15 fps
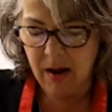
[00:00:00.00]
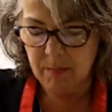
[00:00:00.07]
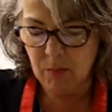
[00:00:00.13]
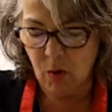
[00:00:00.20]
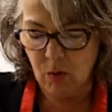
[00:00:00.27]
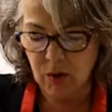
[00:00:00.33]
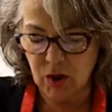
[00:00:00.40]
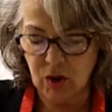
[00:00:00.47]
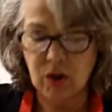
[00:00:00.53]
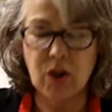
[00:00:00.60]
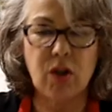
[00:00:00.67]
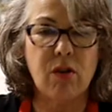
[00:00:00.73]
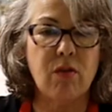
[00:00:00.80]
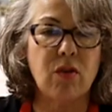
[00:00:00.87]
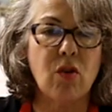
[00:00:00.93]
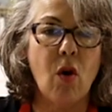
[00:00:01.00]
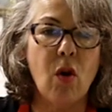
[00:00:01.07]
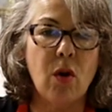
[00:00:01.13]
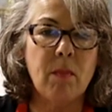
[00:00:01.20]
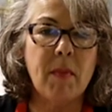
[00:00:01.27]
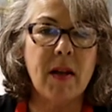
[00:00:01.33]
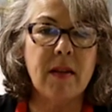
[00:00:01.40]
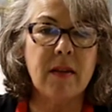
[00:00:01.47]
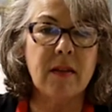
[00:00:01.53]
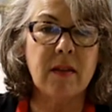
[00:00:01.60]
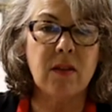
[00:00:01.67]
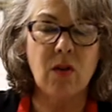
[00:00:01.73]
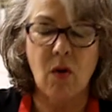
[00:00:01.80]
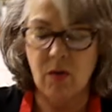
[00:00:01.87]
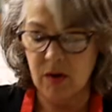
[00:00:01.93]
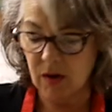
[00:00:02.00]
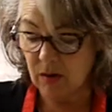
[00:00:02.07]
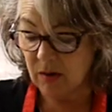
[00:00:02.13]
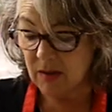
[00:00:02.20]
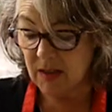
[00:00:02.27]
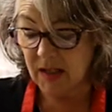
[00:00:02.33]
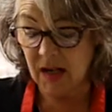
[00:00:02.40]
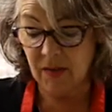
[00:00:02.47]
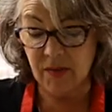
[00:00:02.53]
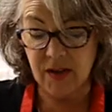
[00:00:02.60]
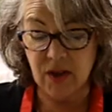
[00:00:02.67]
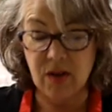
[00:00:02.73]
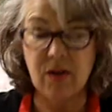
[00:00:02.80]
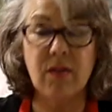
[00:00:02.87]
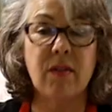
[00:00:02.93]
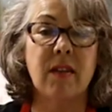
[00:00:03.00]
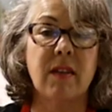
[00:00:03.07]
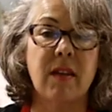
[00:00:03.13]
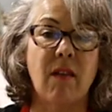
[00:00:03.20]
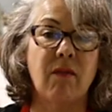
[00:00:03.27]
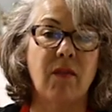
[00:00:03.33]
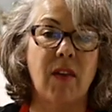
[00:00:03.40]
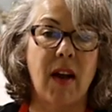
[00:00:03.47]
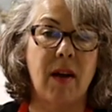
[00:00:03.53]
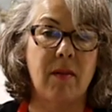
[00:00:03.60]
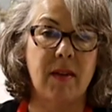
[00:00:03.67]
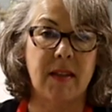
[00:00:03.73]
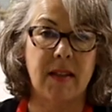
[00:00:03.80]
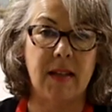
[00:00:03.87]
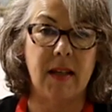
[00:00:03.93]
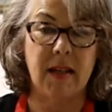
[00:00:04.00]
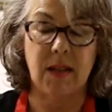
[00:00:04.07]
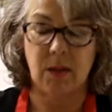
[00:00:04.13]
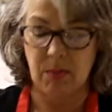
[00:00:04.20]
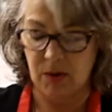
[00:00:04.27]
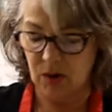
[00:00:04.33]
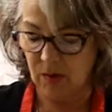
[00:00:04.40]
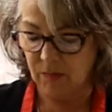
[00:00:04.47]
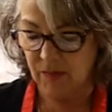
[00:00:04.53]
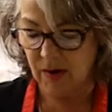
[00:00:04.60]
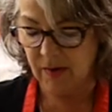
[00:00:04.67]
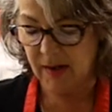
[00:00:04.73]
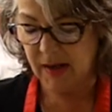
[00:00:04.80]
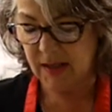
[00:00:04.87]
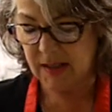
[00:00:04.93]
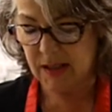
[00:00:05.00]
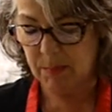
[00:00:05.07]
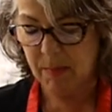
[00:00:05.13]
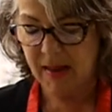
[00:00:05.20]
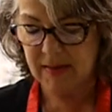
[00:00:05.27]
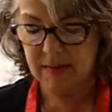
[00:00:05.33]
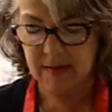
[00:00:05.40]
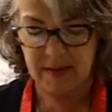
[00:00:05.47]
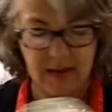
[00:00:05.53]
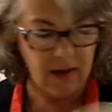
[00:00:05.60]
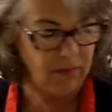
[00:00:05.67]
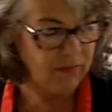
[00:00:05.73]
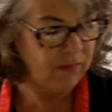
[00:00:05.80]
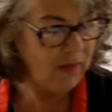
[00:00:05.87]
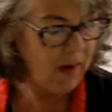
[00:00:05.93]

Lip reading: Or you could use almonds, or you could even use sunflower seeds, which are very expensive.